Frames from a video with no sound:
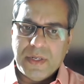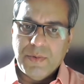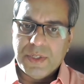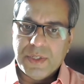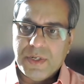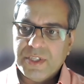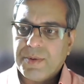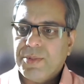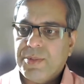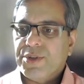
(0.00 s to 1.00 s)
that there was a
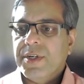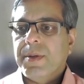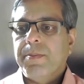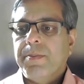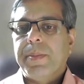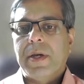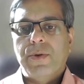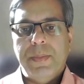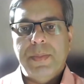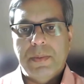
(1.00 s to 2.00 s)
disproportionate impact
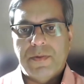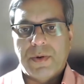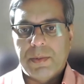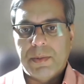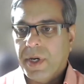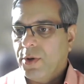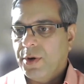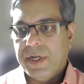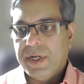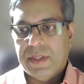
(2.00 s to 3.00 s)
on people from a
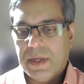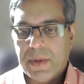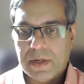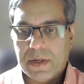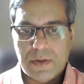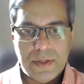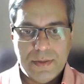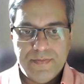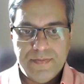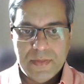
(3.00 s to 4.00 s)
minority ethnic background.
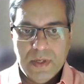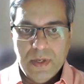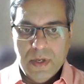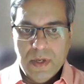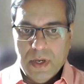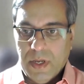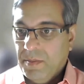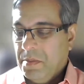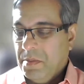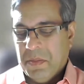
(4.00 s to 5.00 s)

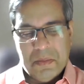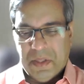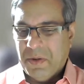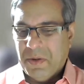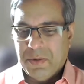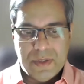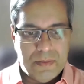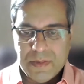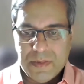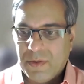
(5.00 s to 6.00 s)
And, and that
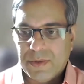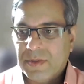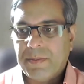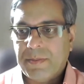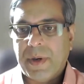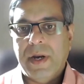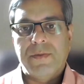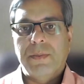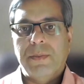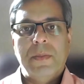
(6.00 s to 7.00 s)
was
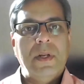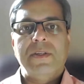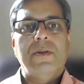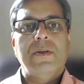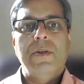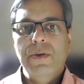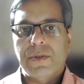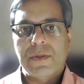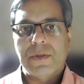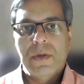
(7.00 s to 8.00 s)
apparent from listening to the
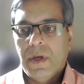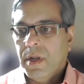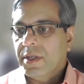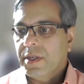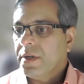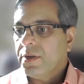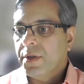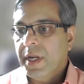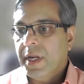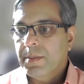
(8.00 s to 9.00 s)
news, listening to
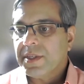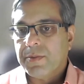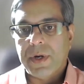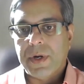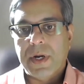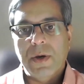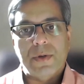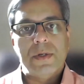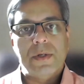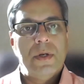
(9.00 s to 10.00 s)
the names that were read
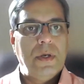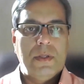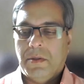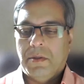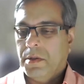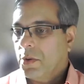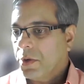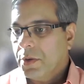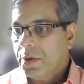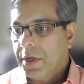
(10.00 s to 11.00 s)
out. The
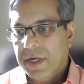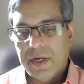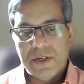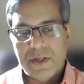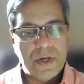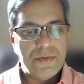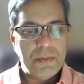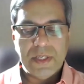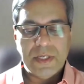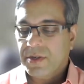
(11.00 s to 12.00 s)
doctor who died initially
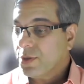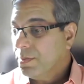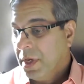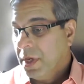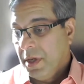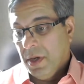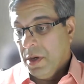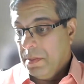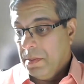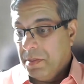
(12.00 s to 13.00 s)
from Leicester, so
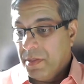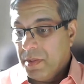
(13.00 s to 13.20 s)
uh,